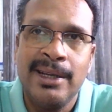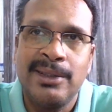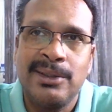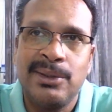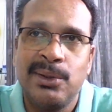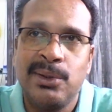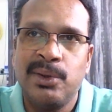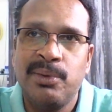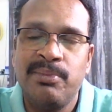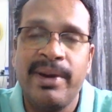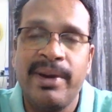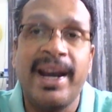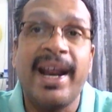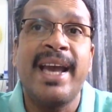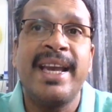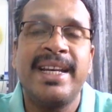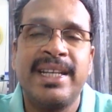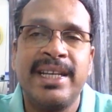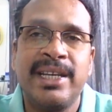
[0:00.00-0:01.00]
so
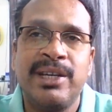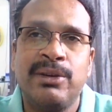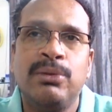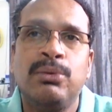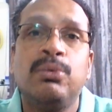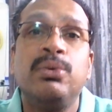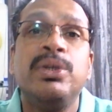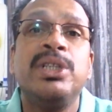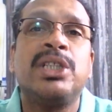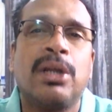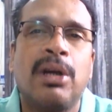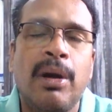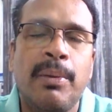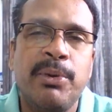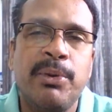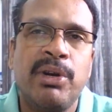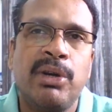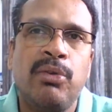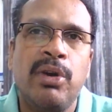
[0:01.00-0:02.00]
variety, you know, which
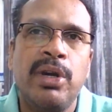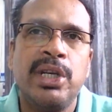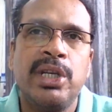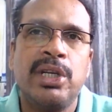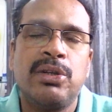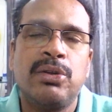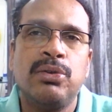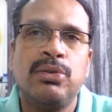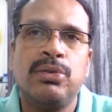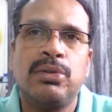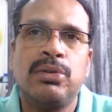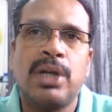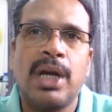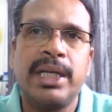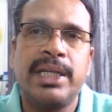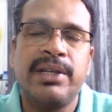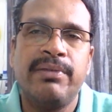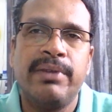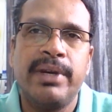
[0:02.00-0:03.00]
crop you are going to
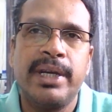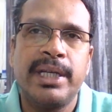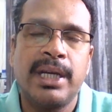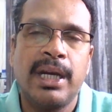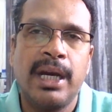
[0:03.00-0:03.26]
cultivate,